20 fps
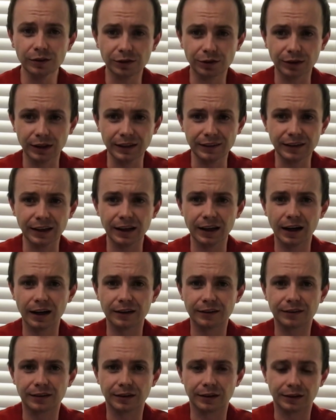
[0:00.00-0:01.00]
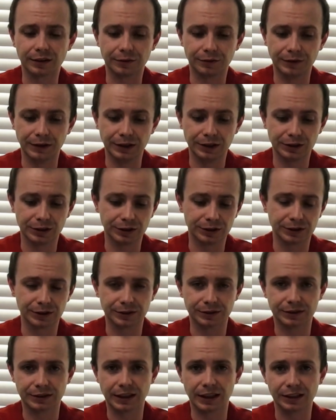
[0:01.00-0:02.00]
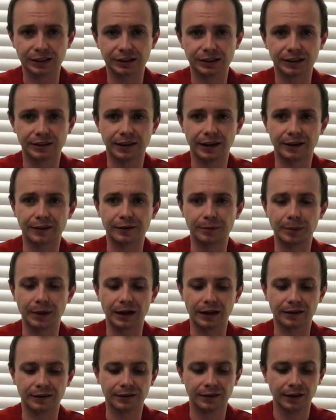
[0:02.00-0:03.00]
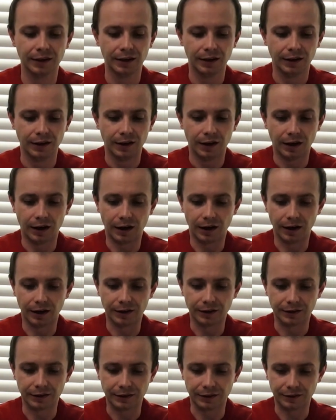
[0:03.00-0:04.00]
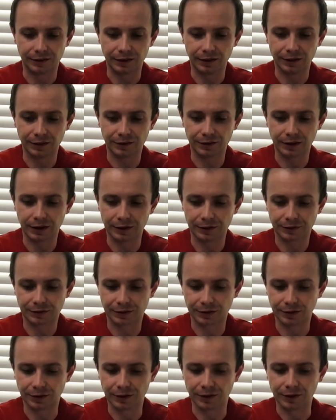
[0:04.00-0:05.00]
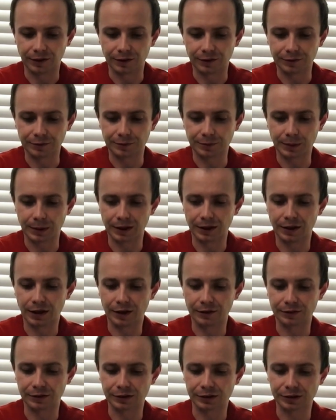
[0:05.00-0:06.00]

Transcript: So let's get on to the features / the tech specs on this Airsoft gun by Novristch.